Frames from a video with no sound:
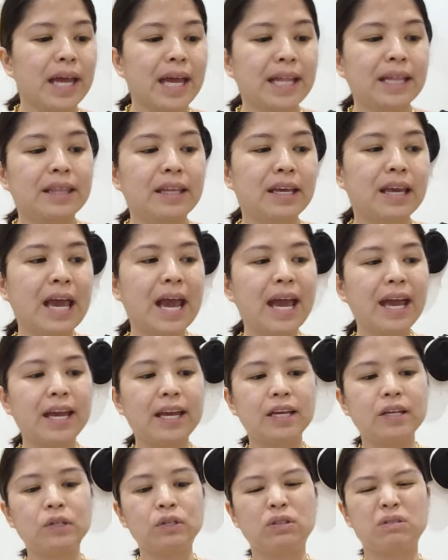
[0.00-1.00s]
And the
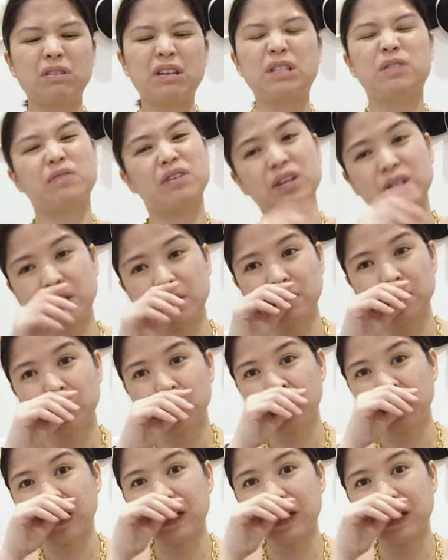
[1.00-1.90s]
case is very simple.